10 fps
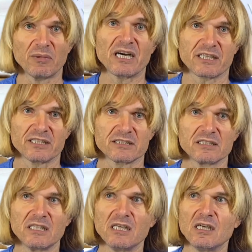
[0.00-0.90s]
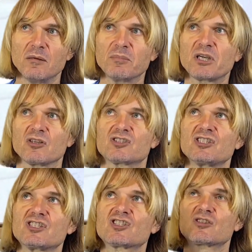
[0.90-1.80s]
market, because
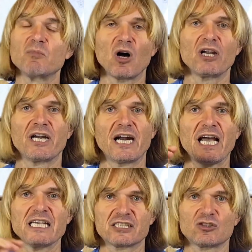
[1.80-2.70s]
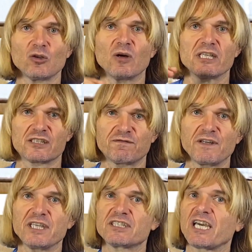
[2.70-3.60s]
this smaller S2,
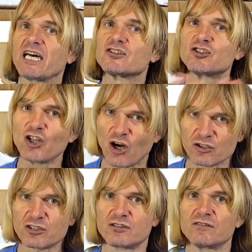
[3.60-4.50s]
S3, they are not